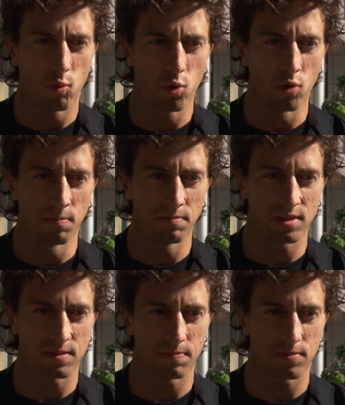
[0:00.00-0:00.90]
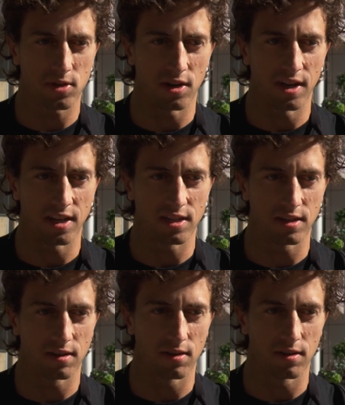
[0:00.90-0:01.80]
wombs turn
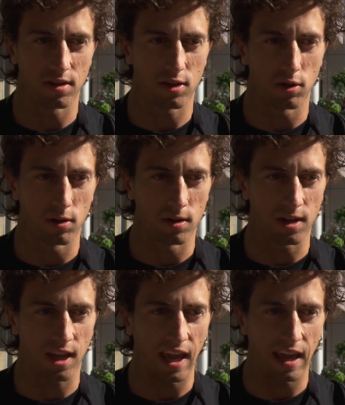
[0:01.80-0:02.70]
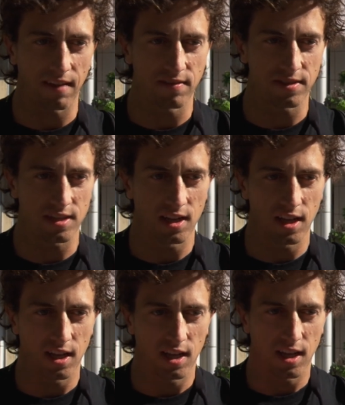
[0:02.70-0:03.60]
into cold caves
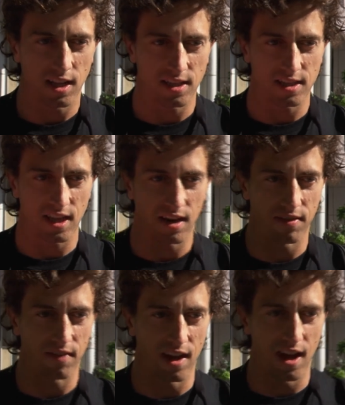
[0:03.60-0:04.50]
instead of,